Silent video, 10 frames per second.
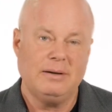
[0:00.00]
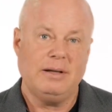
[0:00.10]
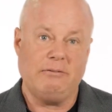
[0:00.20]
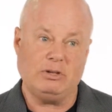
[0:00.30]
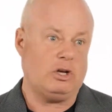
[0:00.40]

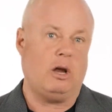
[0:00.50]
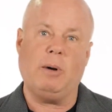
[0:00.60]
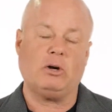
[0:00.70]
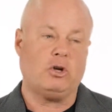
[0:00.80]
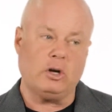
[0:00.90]
If it's all
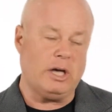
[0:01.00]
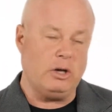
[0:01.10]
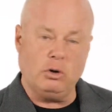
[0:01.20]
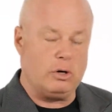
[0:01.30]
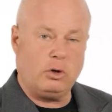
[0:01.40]
about cooking,
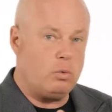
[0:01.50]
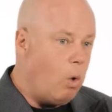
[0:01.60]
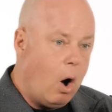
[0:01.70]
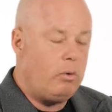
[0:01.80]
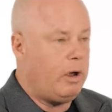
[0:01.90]
you can
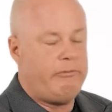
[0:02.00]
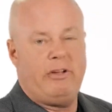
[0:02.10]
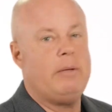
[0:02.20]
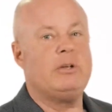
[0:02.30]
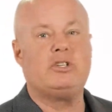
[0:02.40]
quote a
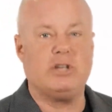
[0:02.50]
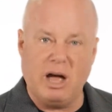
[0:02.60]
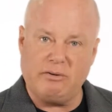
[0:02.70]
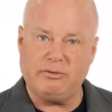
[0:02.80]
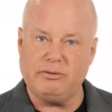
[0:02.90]
famous
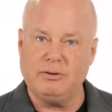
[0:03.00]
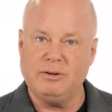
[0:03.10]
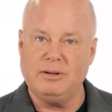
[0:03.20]
chef.